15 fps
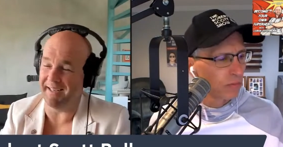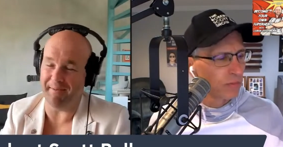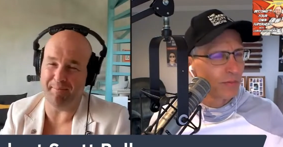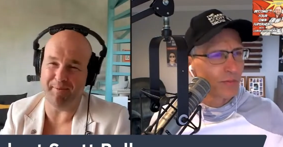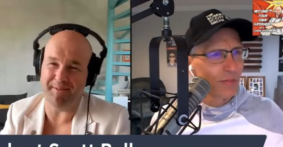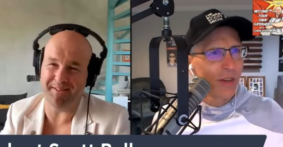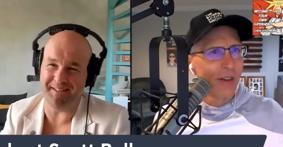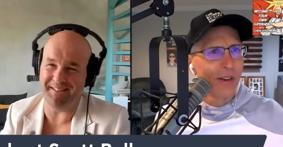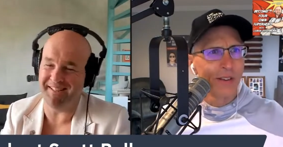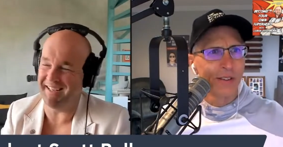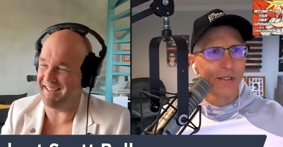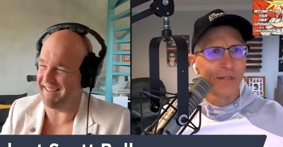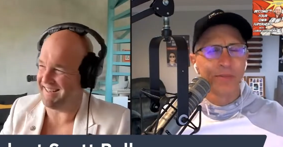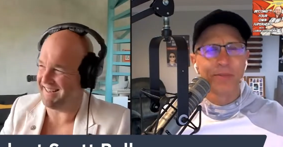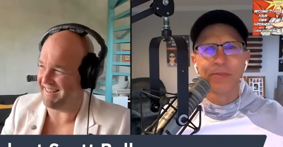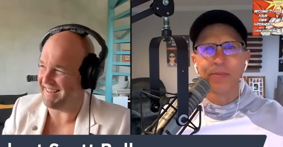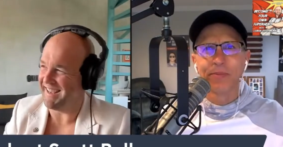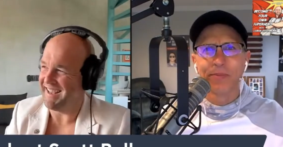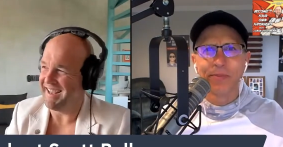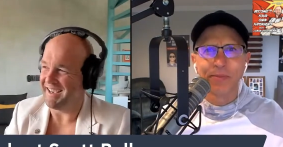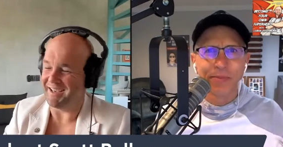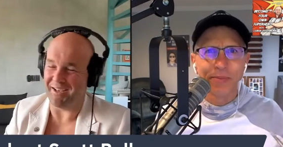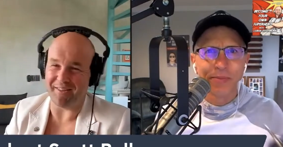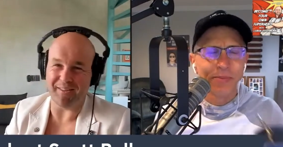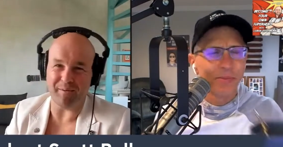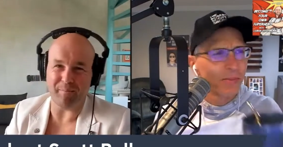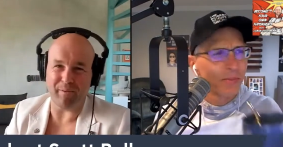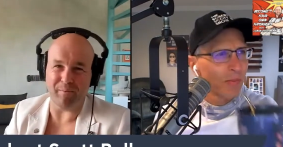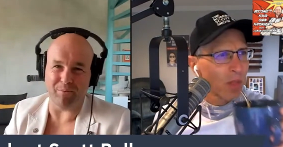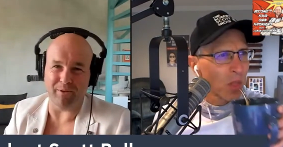Speaker 1: deep as you did. I think
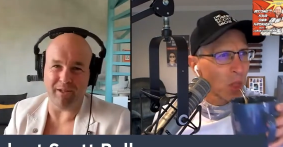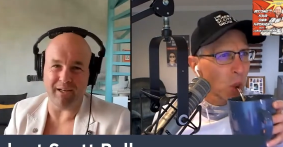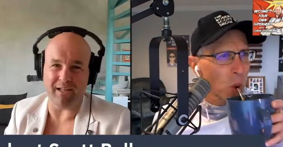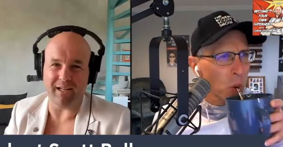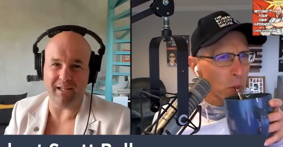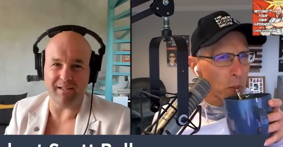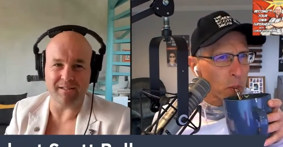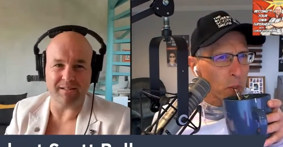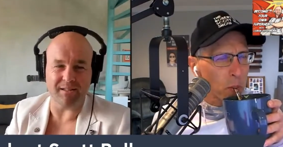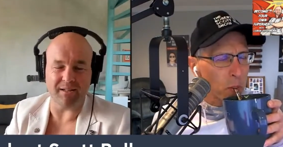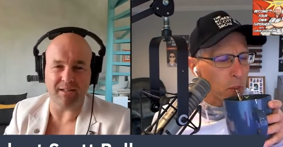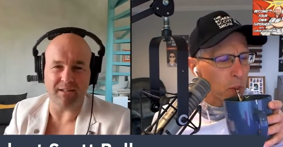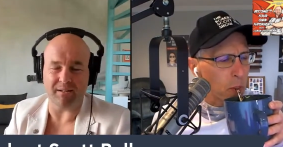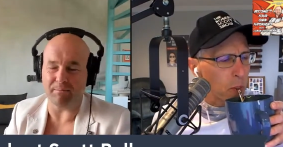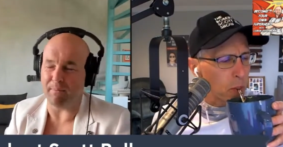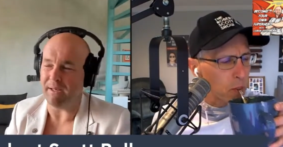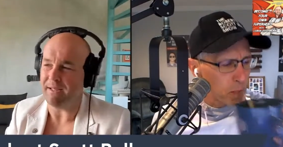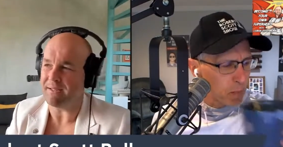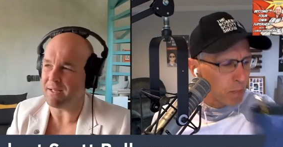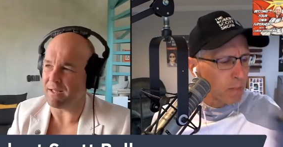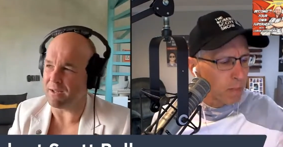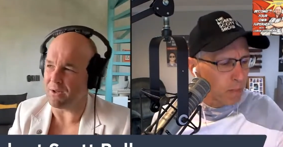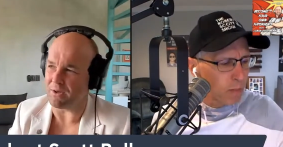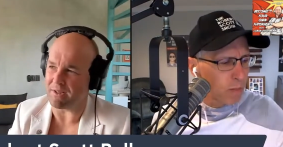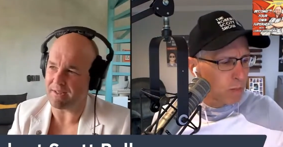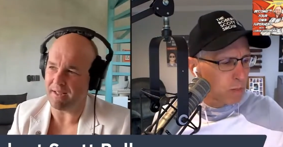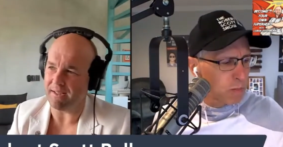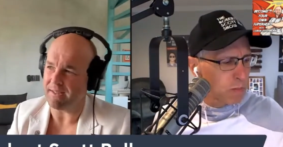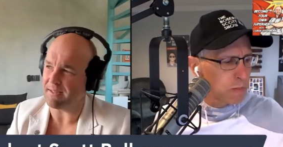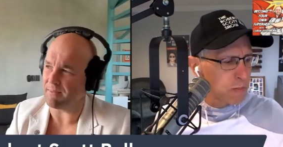people need to hear this, and it, and it makes a lot of
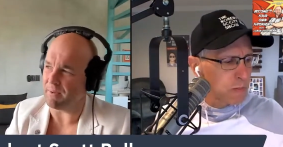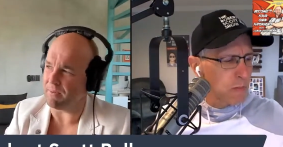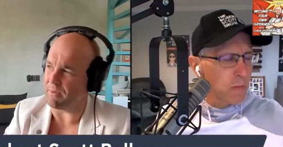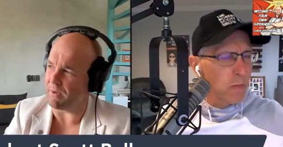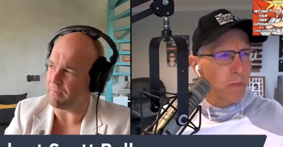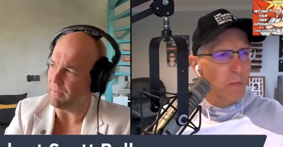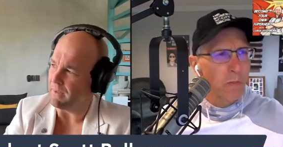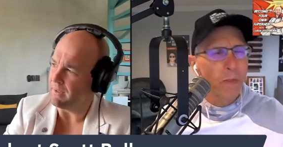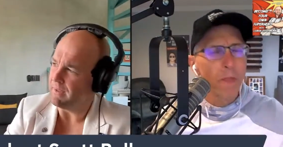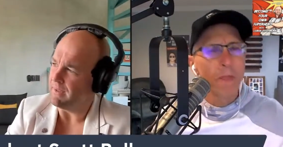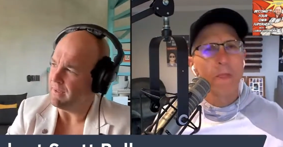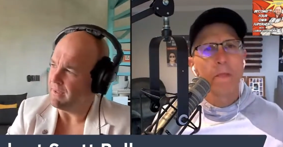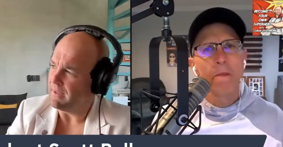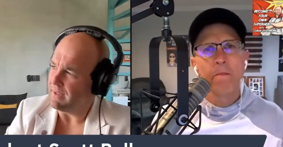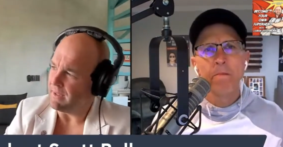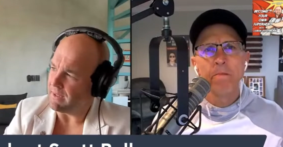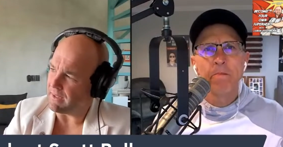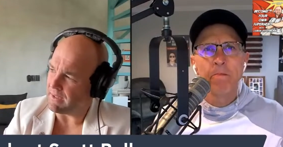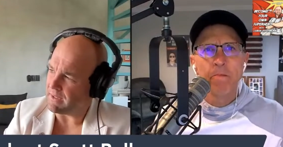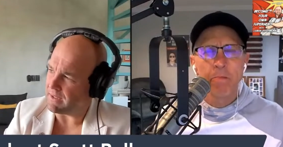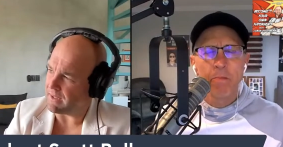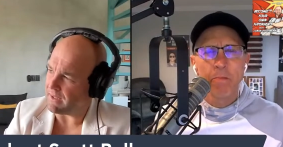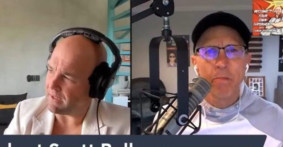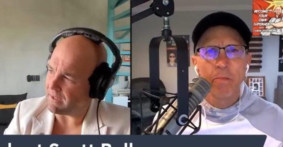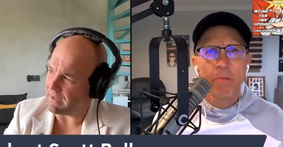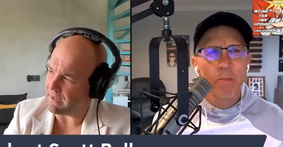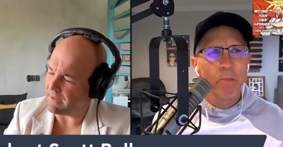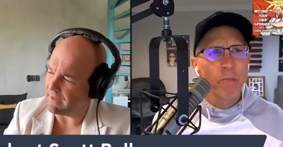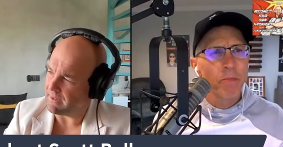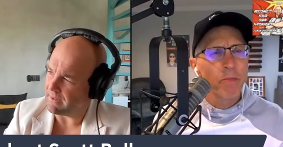sense to me, Rob. Mm-hmm.
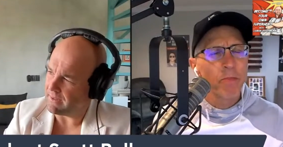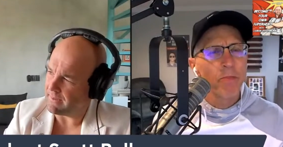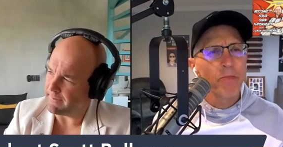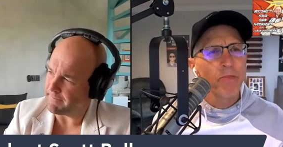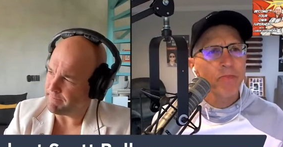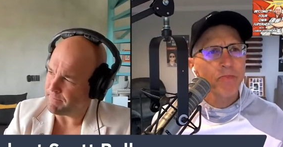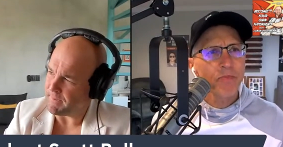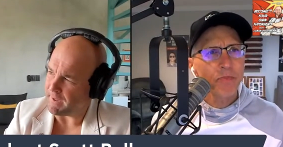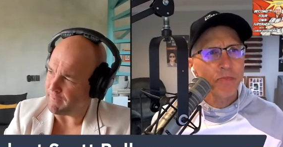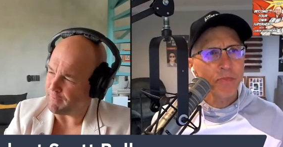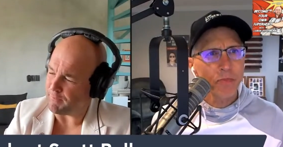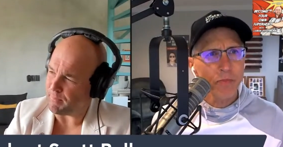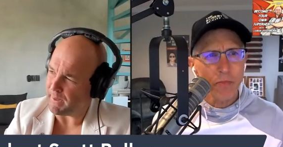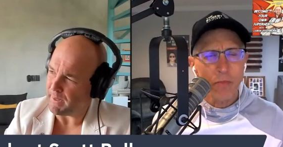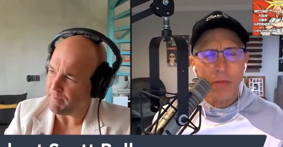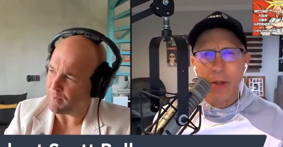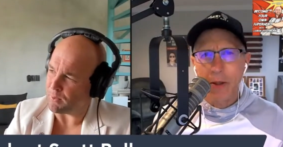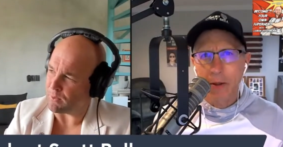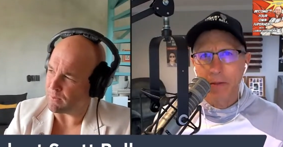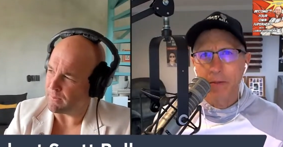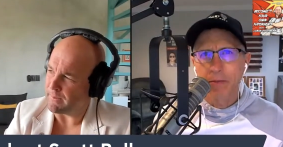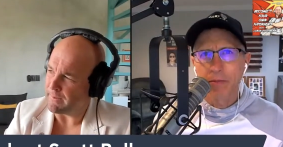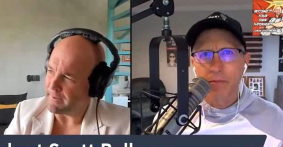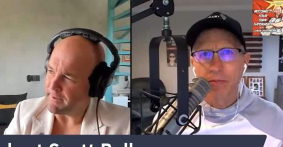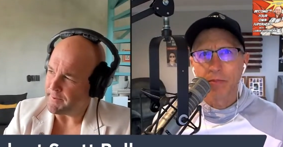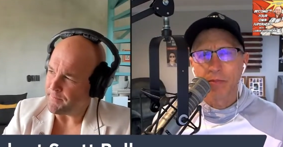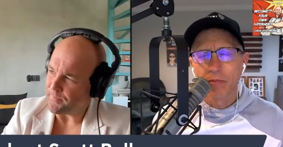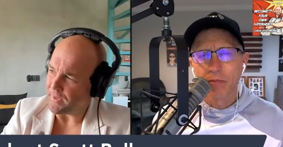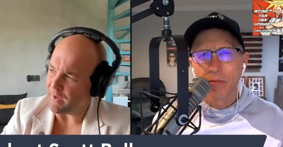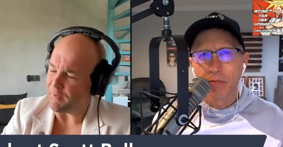Uh, if people
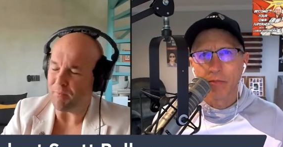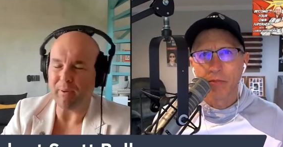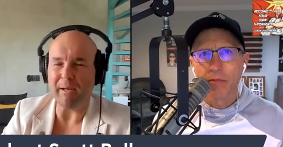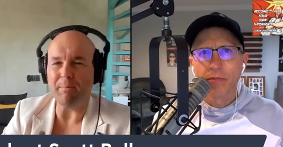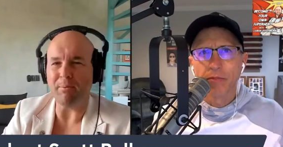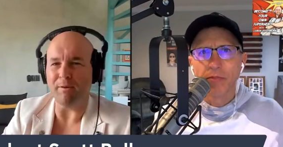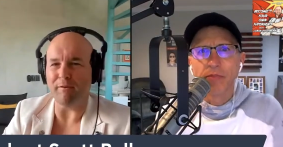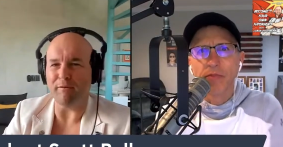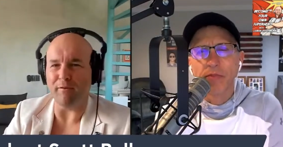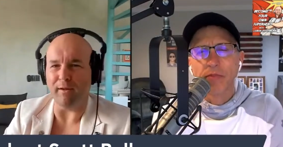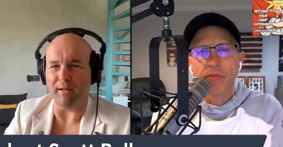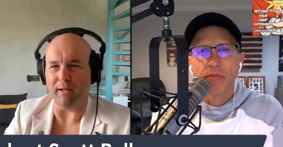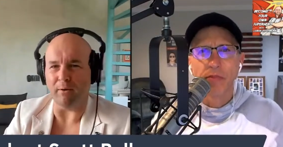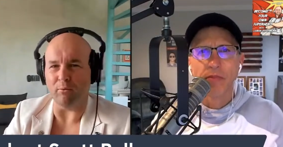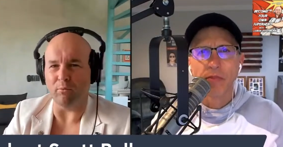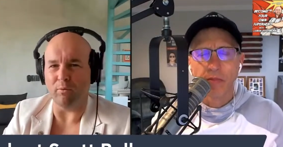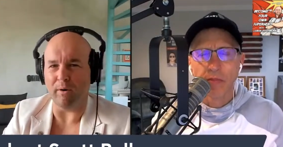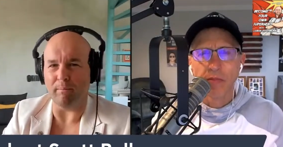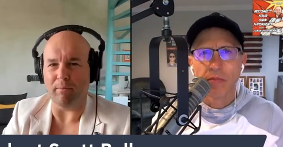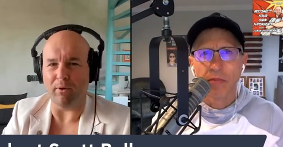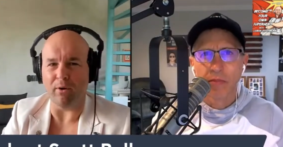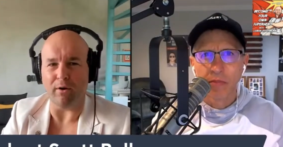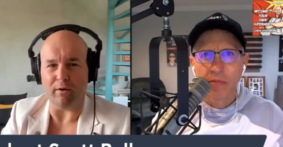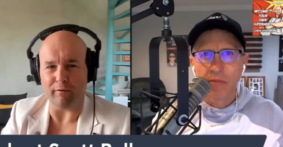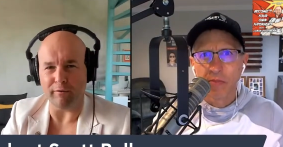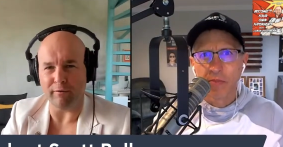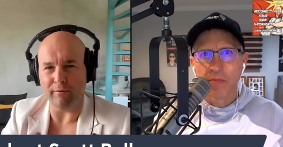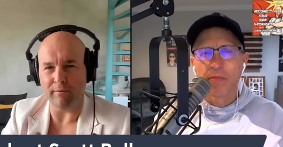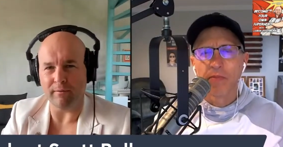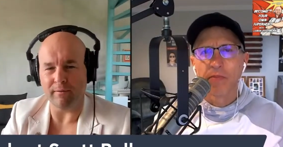if people are feeling ripped off,